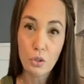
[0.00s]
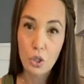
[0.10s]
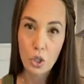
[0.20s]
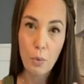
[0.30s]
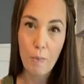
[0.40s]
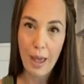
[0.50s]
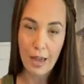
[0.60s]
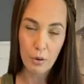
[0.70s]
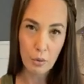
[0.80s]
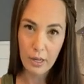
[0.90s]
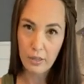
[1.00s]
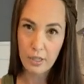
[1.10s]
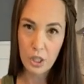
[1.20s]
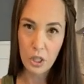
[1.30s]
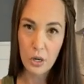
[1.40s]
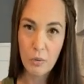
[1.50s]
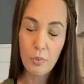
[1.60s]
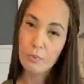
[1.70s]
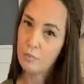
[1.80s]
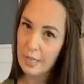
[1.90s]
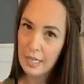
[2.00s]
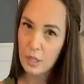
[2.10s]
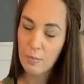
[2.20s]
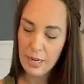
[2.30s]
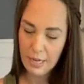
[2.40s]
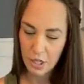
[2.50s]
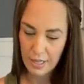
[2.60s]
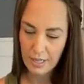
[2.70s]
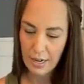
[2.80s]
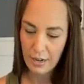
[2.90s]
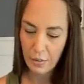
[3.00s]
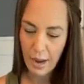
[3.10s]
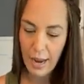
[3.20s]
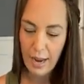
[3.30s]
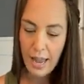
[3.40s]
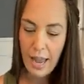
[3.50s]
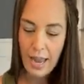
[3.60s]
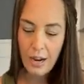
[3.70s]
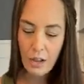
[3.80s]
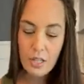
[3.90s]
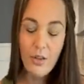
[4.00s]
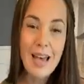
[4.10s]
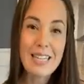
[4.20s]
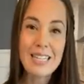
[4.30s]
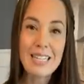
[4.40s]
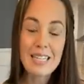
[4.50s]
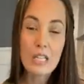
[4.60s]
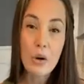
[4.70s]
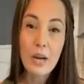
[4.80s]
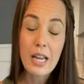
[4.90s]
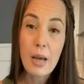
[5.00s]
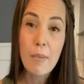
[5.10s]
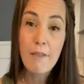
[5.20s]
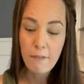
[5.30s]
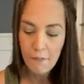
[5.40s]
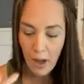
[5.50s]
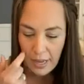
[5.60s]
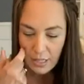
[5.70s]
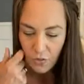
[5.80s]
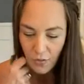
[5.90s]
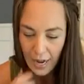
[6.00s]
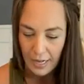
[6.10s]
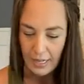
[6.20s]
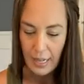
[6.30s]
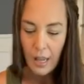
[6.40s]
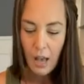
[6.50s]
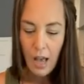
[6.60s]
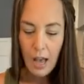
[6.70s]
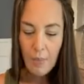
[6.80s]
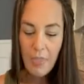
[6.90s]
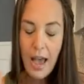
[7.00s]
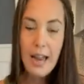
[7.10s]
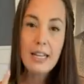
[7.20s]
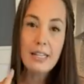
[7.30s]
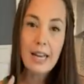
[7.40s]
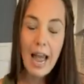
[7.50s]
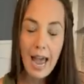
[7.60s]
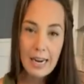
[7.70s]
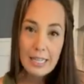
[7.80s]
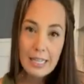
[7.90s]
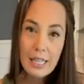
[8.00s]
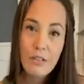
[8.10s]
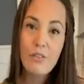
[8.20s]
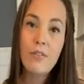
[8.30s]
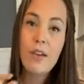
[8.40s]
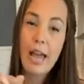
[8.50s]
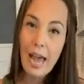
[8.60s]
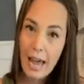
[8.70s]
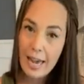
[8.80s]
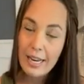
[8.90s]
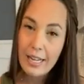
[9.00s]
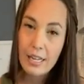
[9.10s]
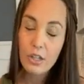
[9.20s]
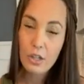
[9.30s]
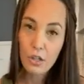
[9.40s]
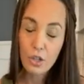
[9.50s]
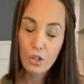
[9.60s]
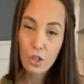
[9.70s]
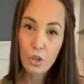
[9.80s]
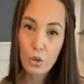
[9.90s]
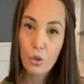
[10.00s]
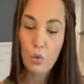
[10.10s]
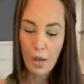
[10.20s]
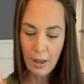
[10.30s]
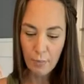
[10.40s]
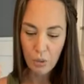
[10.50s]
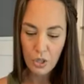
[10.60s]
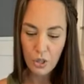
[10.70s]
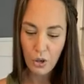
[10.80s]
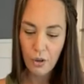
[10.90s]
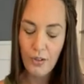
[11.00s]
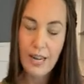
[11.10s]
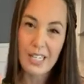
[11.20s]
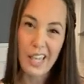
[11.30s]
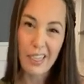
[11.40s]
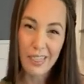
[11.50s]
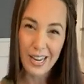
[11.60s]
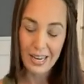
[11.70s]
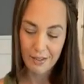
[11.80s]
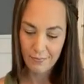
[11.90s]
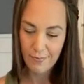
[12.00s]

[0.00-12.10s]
two bad oils that you don't need to be ingesting, okay? It also has sodium phosphate. That is an additive added to preserve and to thicken.